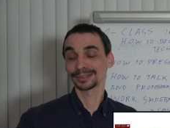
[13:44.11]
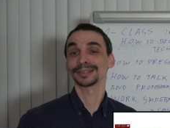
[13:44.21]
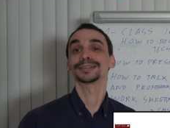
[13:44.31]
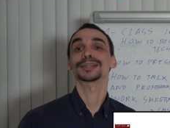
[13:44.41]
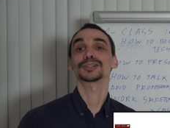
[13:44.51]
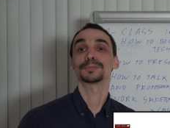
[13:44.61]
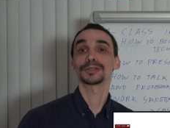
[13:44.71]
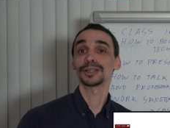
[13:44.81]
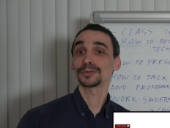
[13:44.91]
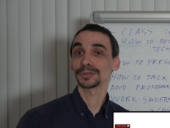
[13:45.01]
in the section
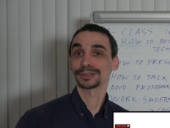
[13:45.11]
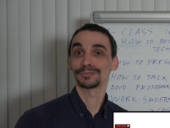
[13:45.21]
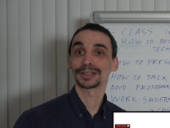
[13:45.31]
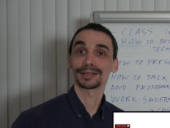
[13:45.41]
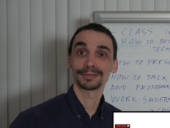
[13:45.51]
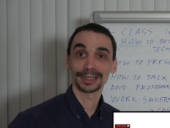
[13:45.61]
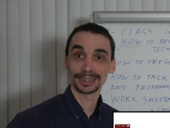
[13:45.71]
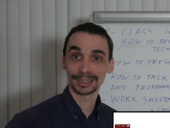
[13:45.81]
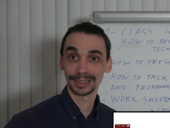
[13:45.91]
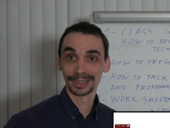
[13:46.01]
below if you have
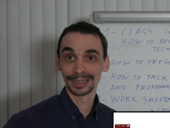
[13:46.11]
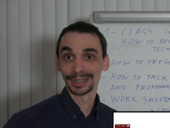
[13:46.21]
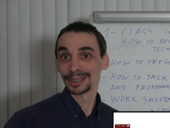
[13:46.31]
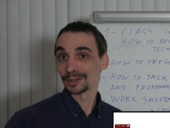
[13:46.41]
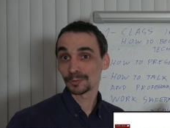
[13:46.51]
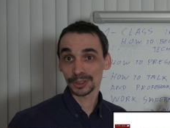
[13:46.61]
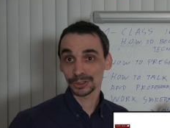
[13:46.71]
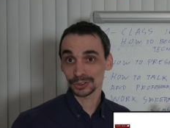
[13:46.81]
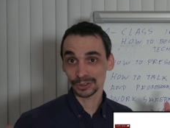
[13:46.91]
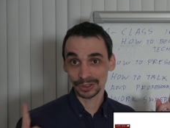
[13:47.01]
any
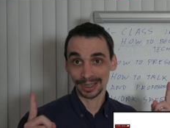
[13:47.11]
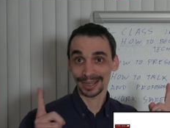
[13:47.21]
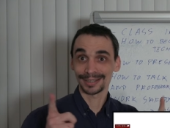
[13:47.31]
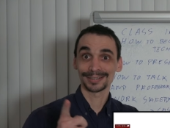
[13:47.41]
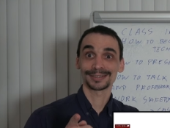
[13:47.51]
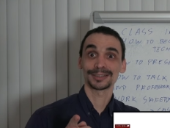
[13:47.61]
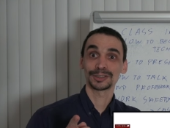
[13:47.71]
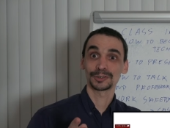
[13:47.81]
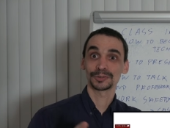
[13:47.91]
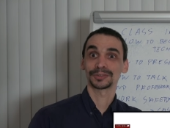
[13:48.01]
questions, and see you